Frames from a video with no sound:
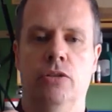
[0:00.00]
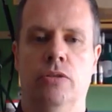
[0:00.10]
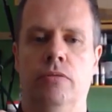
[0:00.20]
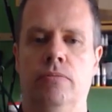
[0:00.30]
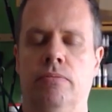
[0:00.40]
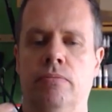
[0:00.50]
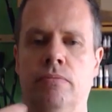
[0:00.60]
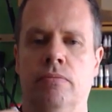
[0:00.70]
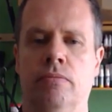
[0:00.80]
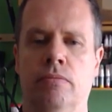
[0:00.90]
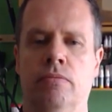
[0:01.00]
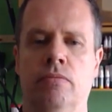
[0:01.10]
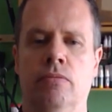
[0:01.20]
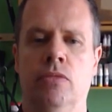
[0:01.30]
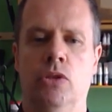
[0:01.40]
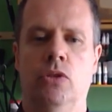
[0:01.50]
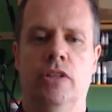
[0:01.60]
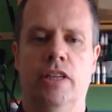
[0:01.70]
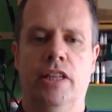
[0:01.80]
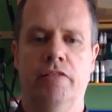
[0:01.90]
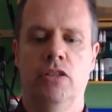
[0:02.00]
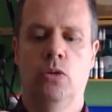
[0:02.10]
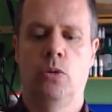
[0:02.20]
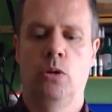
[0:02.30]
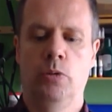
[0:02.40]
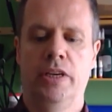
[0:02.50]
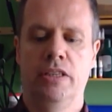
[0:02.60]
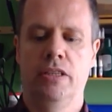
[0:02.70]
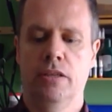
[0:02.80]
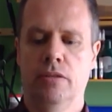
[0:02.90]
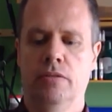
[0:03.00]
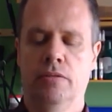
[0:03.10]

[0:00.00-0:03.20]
tool so that there is always